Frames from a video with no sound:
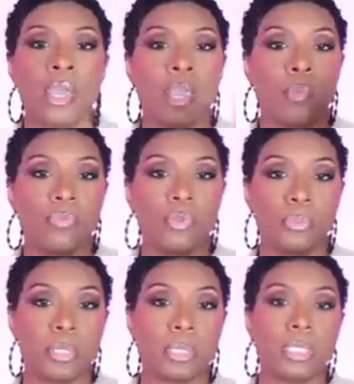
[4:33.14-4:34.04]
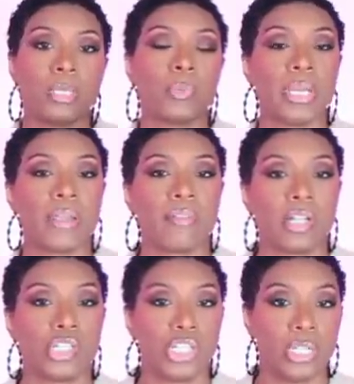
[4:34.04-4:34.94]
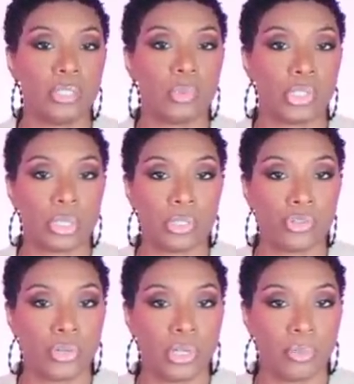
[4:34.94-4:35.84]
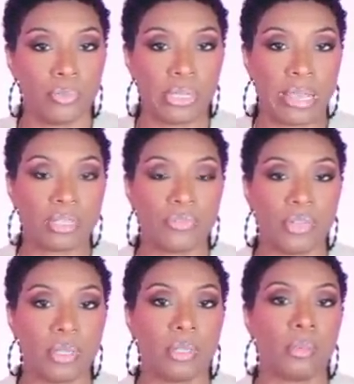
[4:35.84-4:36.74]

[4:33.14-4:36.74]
Now we've duped our look. We have our jeans, which are the trend, the relaxed fit.